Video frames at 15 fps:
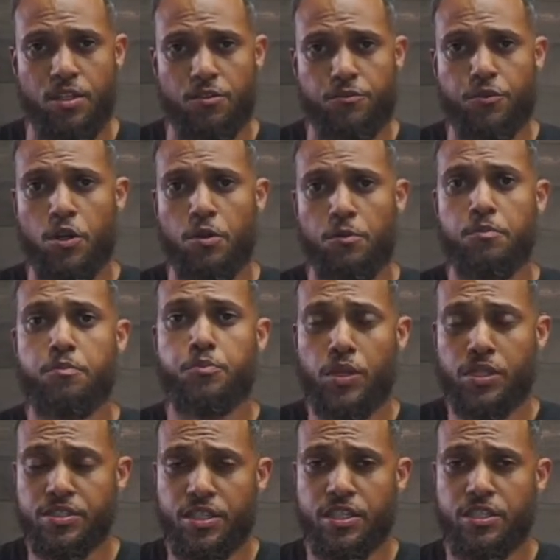from
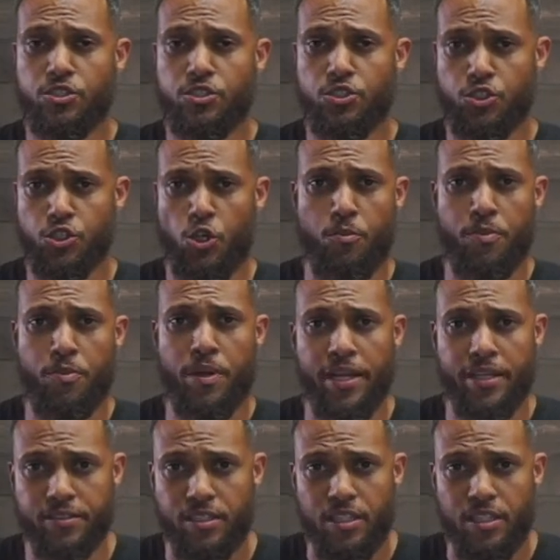President Joe Biden,